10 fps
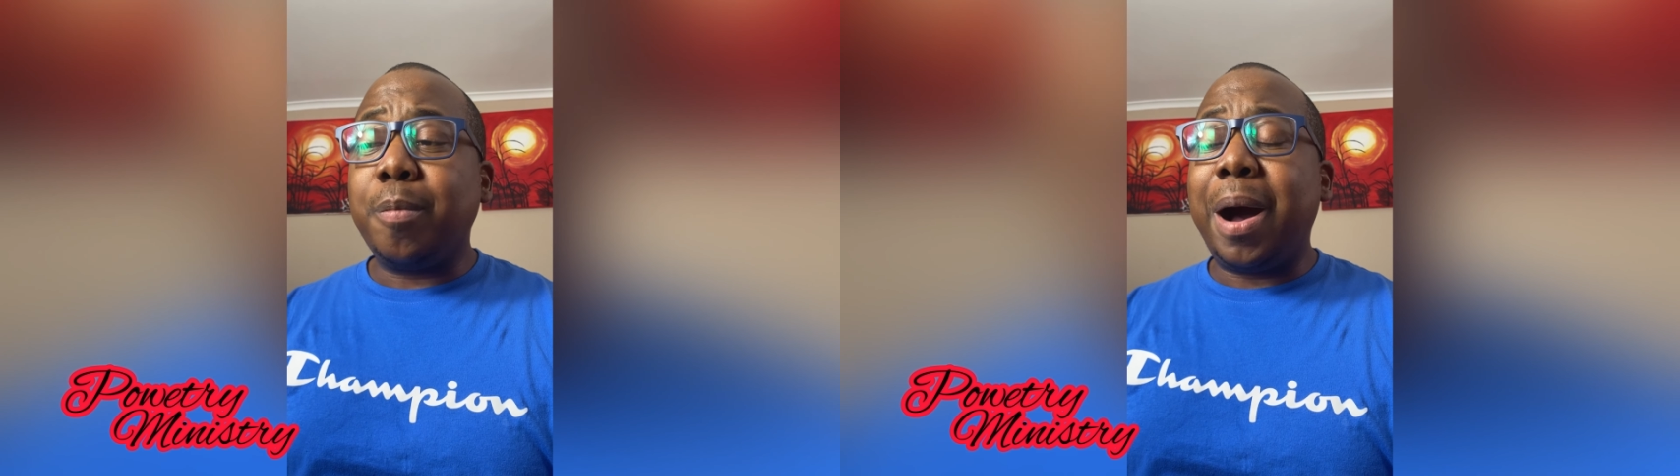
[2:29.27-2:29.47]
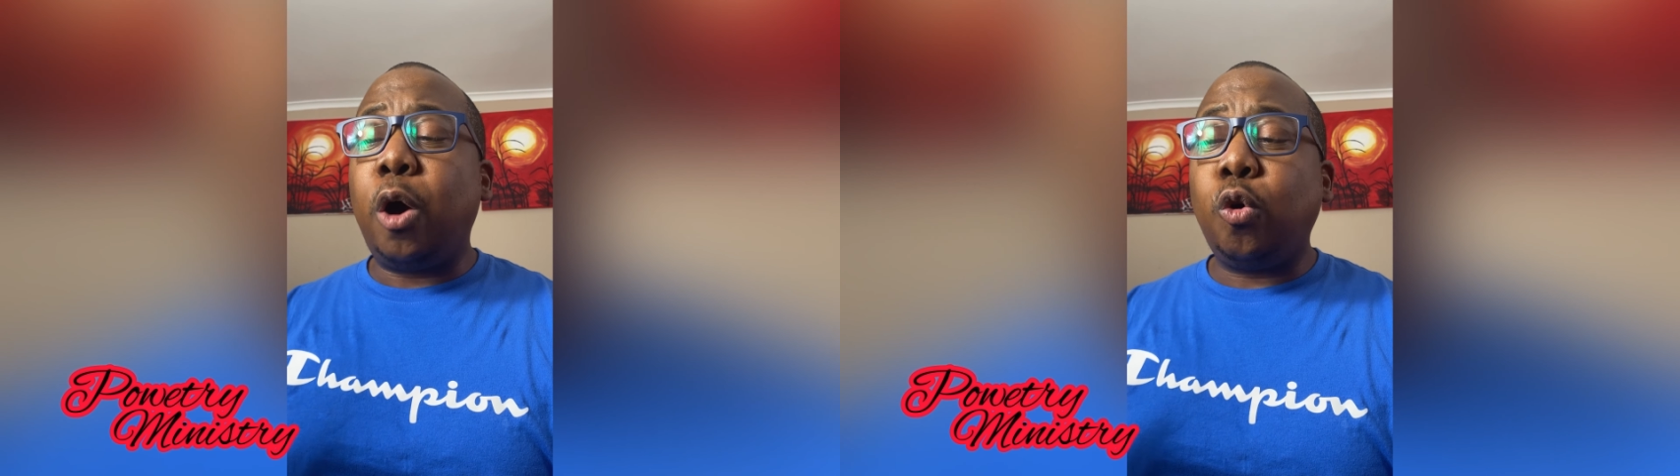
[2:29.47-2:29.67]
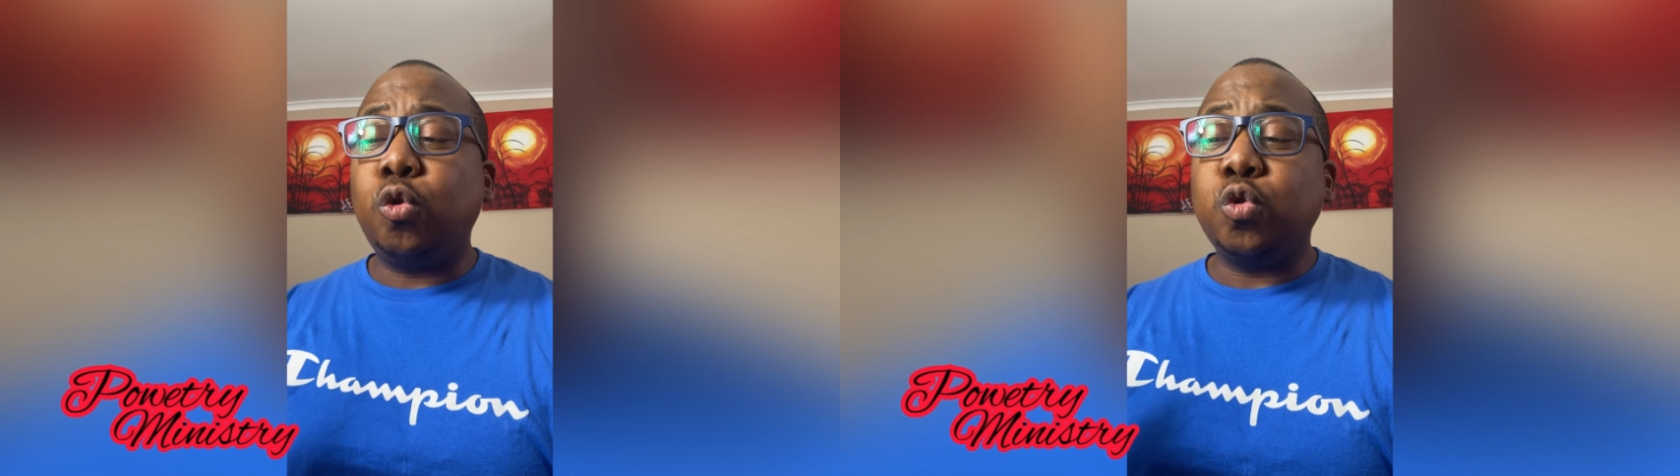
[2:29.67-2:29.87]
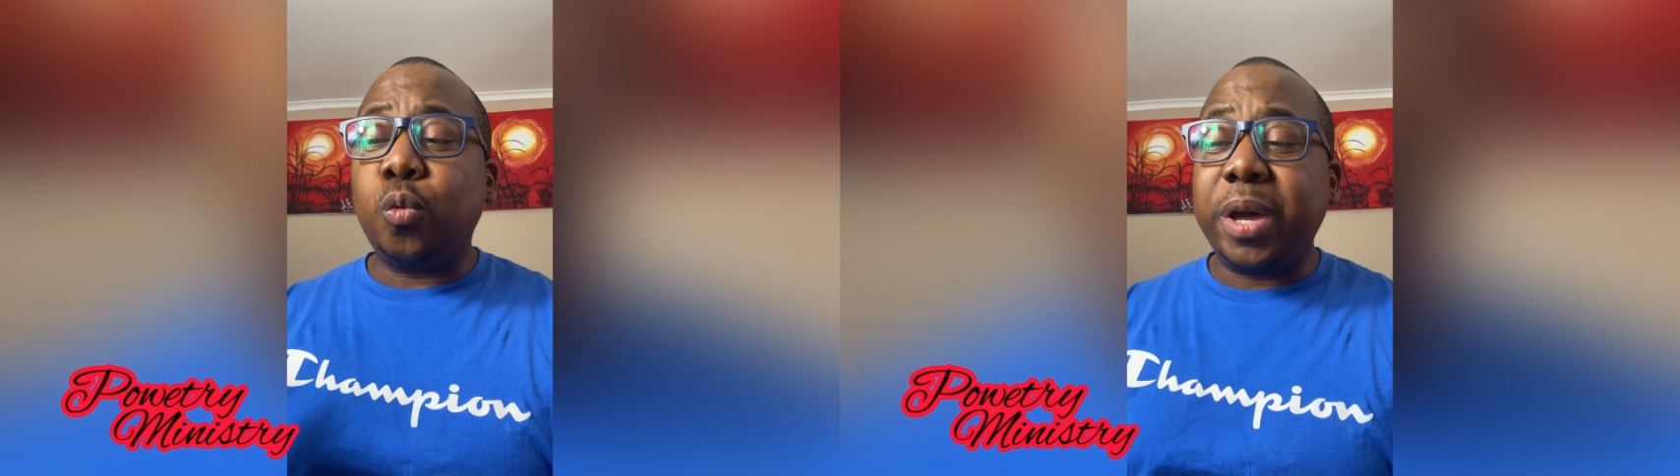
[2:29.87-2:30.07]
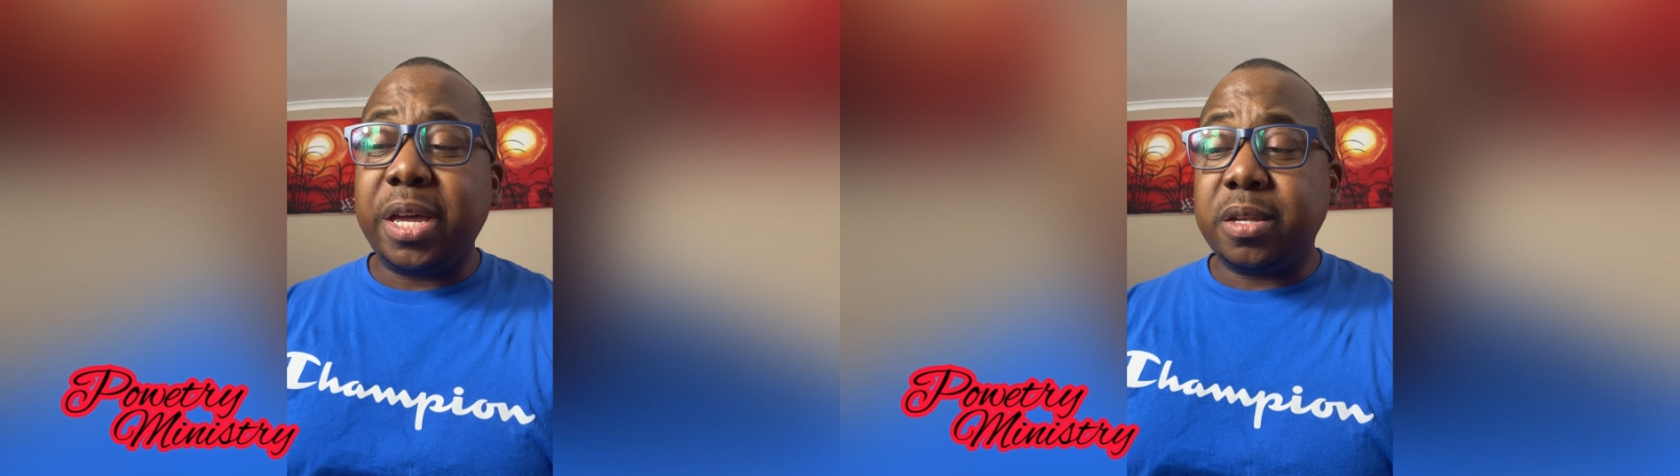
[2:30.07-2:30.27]
my old
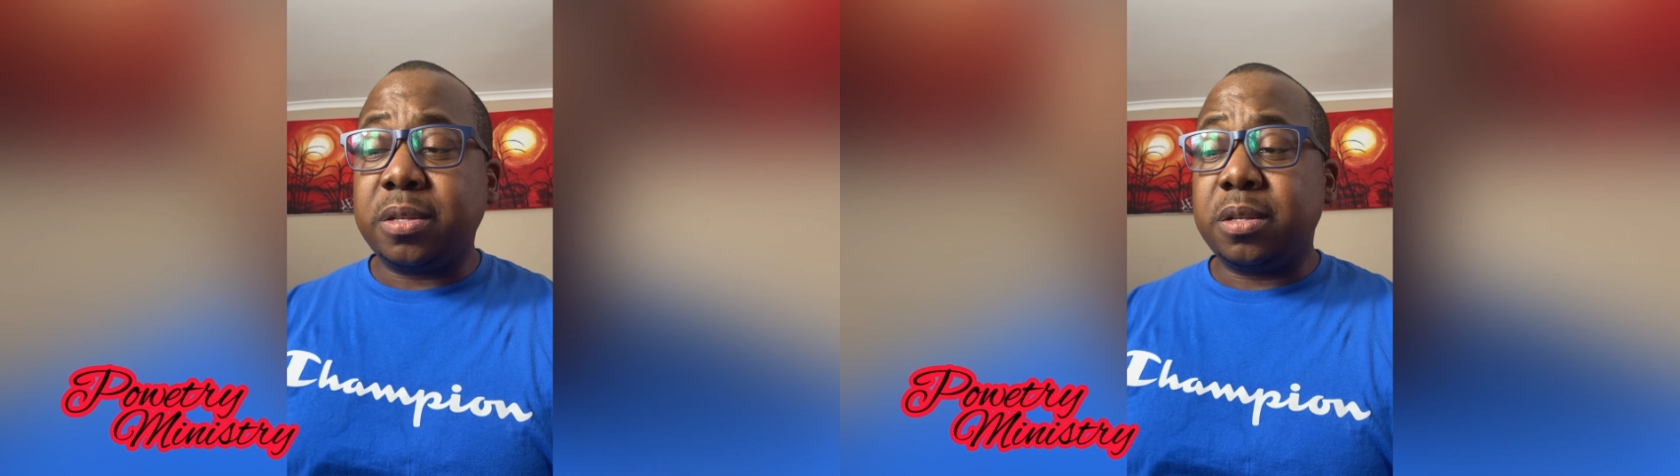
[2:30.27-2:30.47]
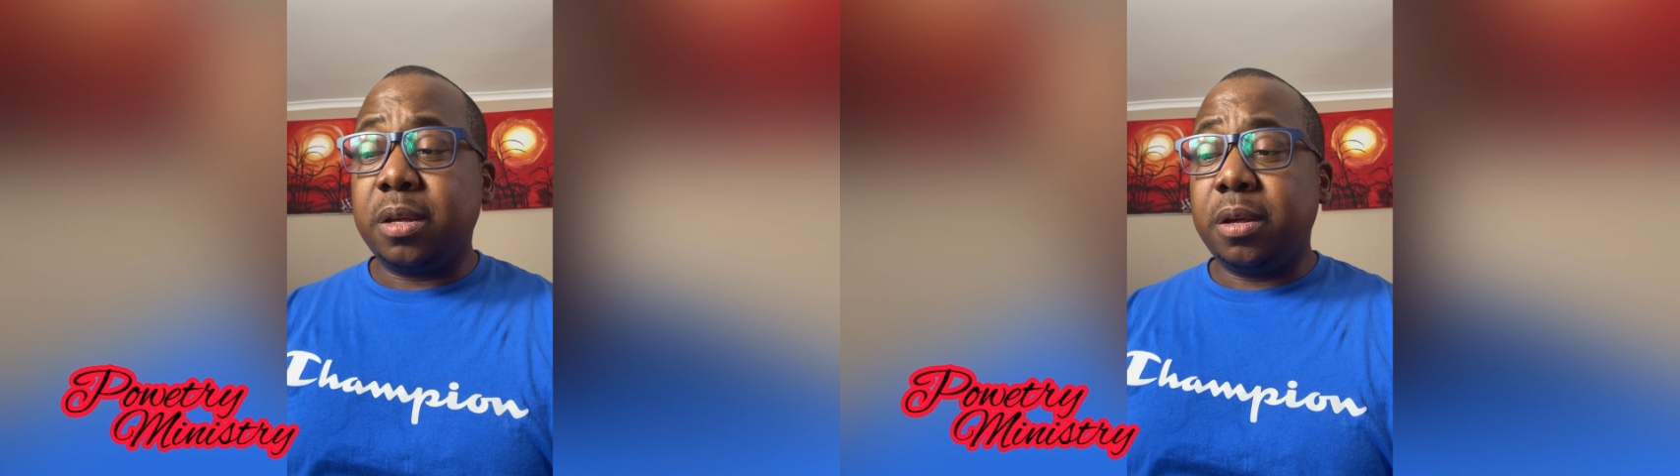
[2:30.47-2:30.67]
ways.